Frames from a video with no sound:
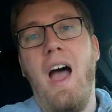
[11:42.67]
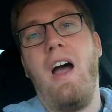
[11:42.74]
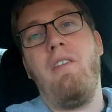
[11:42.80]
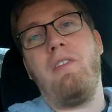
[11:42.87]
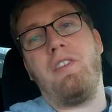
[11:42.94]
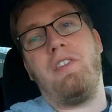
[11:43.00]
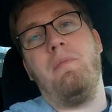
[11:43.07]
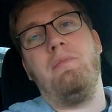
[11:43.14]

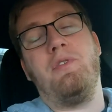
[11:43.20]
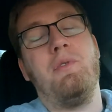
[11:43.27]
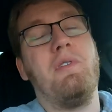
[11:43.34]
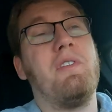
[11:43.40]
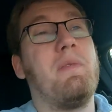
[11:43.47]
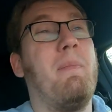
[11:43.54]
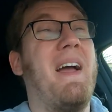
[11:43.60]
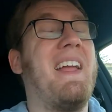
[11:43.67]
However, some
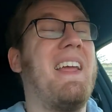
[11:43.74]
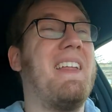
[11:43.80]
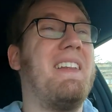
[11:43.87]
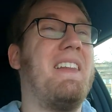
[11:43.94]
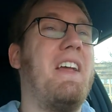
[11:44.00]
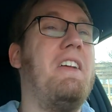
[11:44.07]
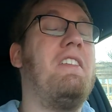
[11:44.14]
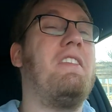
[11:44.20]
tuners might get
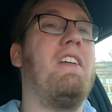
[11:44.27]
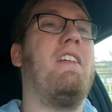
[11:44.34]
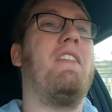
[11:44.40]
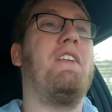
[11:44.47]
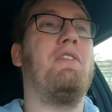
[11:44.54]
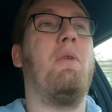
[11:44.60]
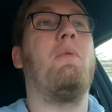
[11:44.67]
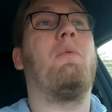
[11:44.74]
lazy and
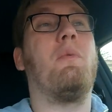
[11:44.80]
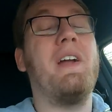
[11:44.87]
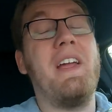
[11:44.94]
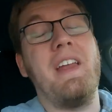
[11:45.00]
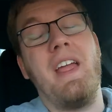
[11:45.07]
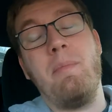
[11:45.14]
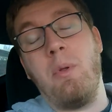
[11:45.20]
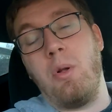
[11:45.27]
they don't
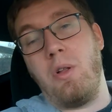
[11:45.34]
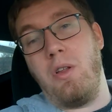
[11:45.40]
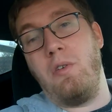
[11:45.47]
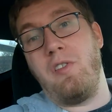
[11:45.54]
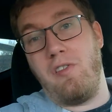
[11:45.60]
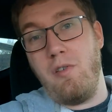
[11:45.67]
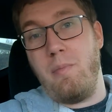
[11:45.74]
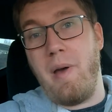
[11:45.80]
re-enable
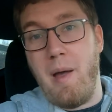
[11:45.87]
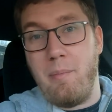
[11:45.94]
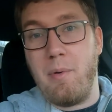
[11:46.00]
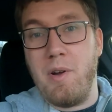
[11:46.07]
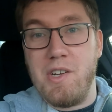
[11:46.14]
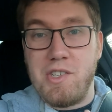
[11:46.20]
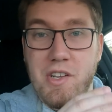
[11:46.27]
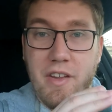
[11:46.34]
closed loop
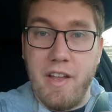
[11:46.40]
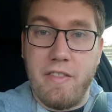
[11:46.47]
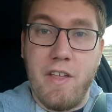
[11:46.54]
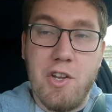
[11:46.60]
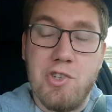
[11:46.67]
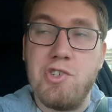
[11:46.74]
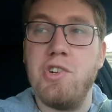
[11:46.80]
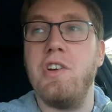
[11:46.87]
operation like
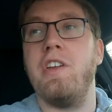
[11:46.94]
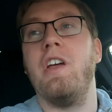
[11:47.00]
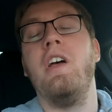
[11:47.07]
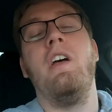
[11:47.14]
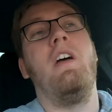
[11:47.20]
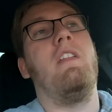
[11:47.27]
they should.